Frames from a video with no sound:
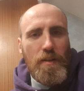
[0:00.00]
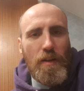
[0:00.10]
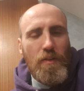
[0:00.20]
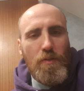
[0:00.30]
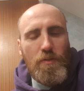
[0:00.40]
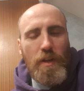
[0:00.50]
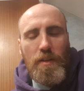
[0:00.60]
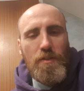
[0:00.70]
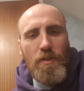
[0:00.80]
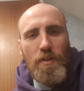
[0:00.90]
I don't know, try and
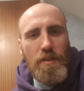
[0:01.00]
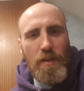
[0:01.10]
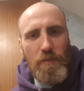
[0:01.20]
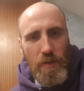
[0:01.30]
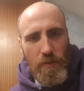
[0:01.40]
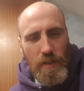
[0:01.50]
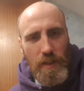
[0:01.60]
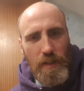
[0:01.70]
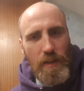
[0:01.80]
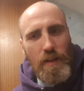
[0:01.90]
enjoy yourself now and
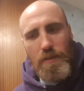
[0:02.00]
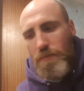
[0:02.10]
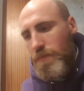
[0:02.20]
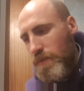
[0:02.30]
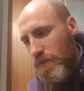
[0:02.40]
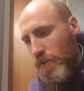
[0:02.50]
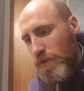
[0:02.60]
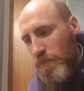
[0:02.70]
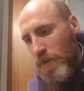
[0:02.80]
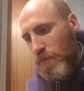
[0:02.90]
again and do
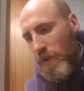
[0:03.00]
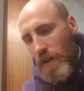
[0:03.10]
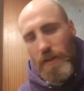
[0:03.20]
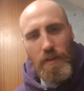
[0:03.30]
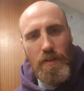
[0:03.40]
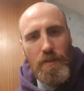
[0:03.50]
some good work